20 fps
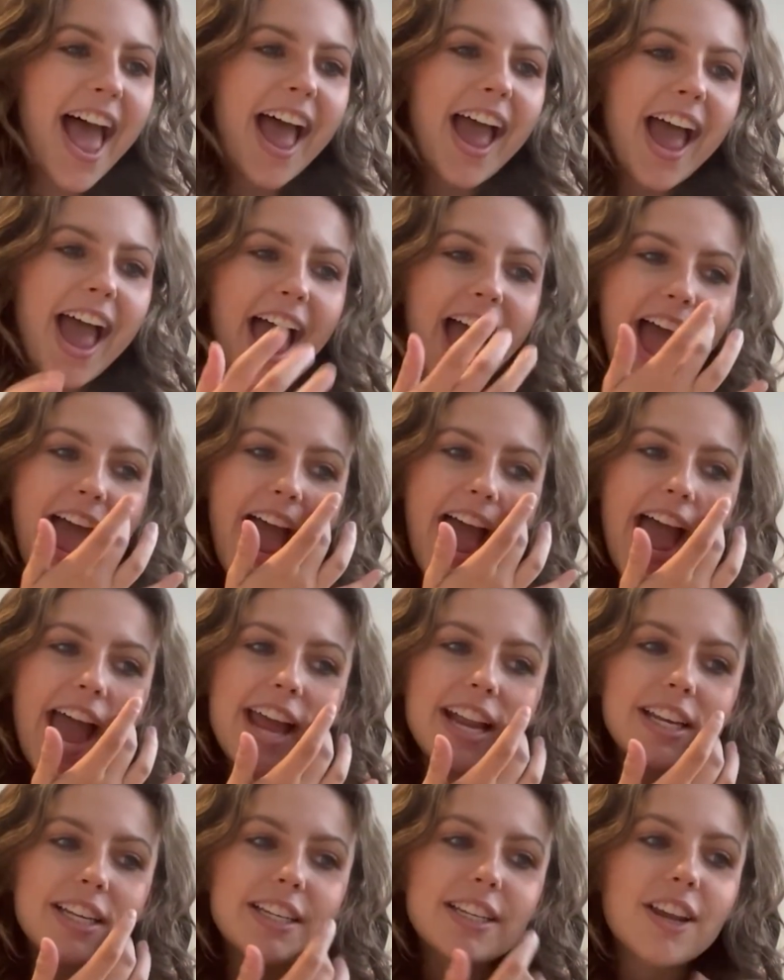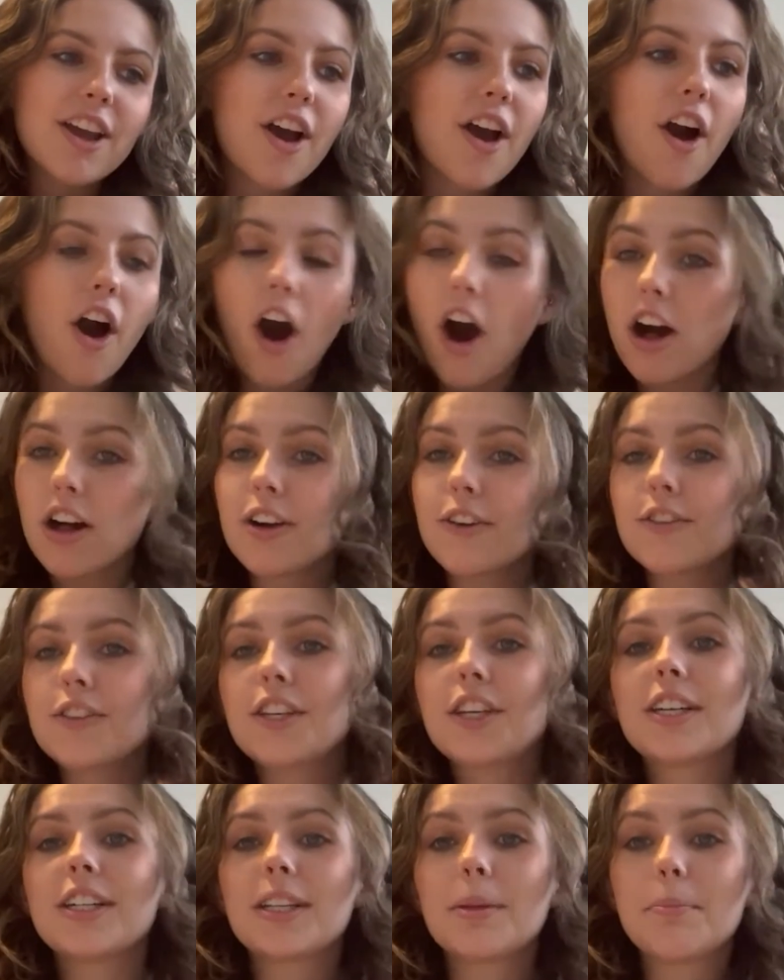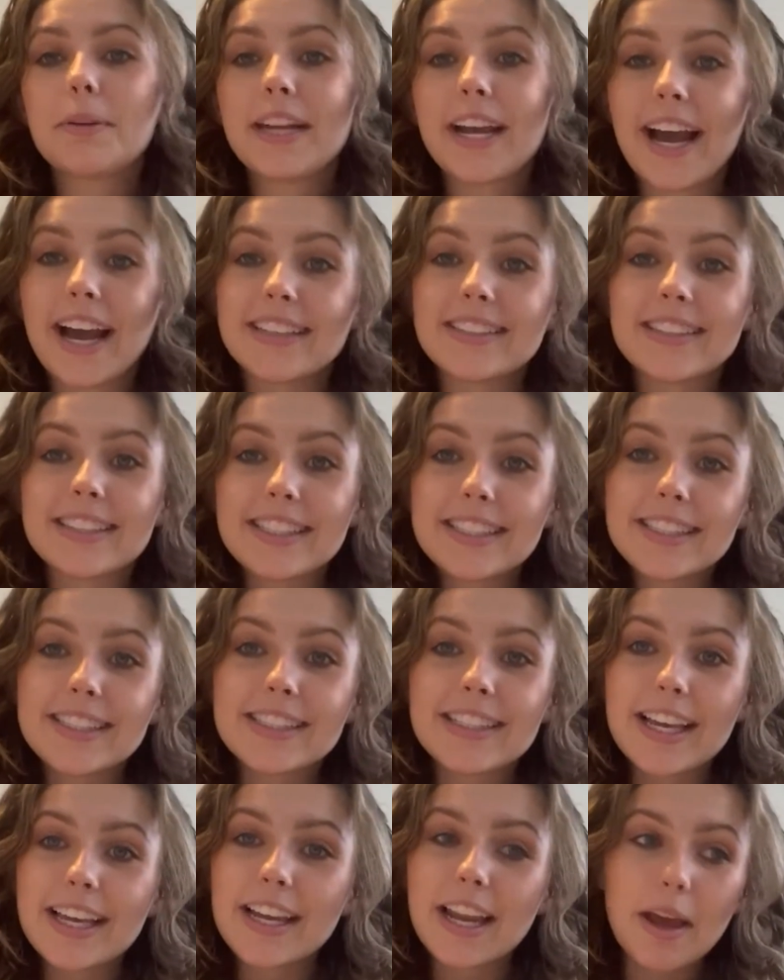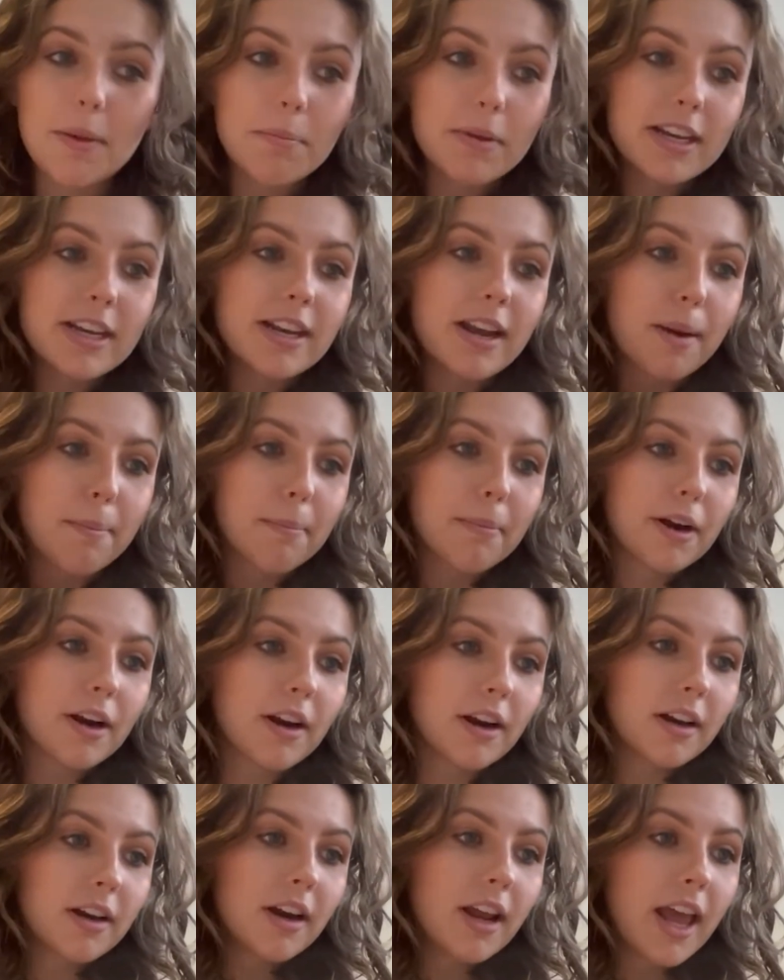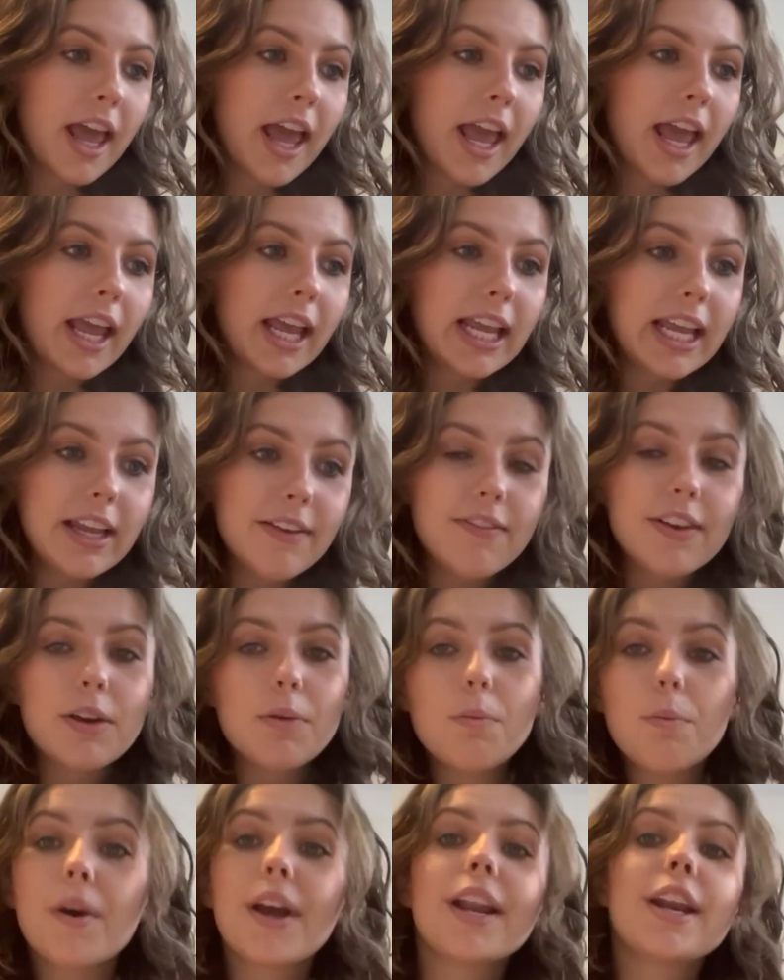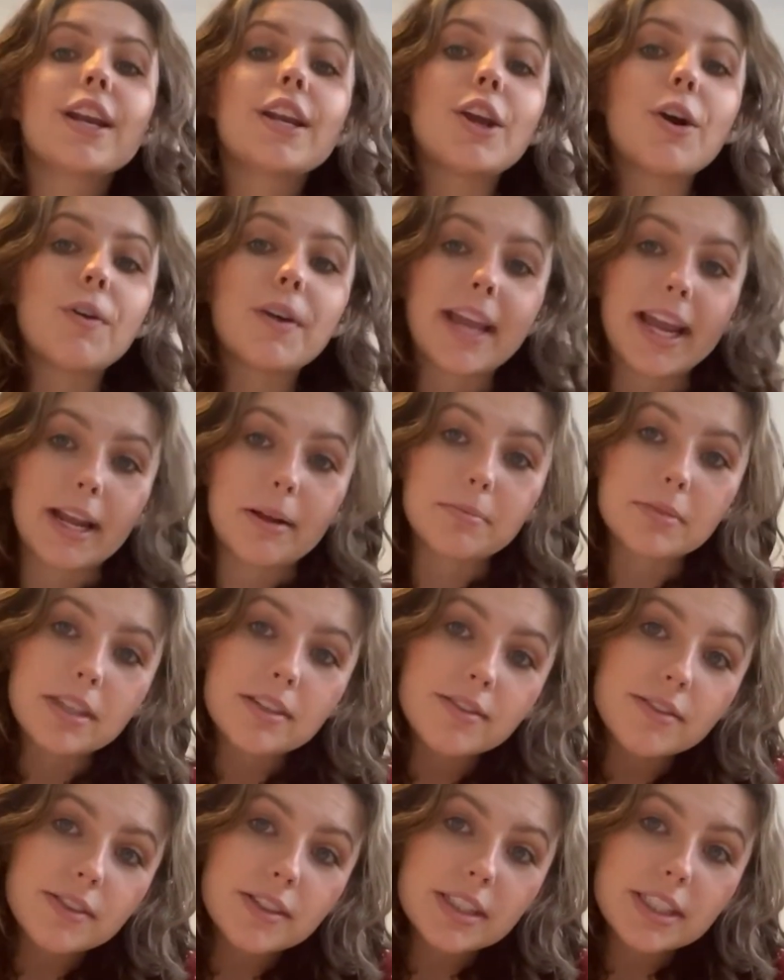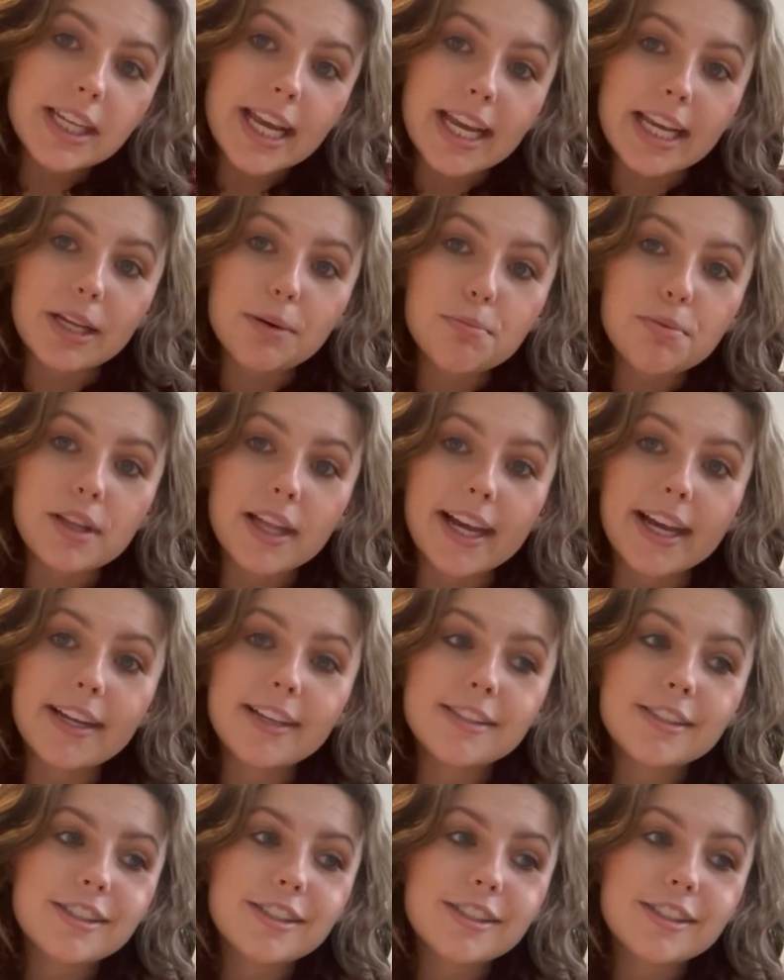And all of the Olympiads since then have been numbered, even when no games had taken place.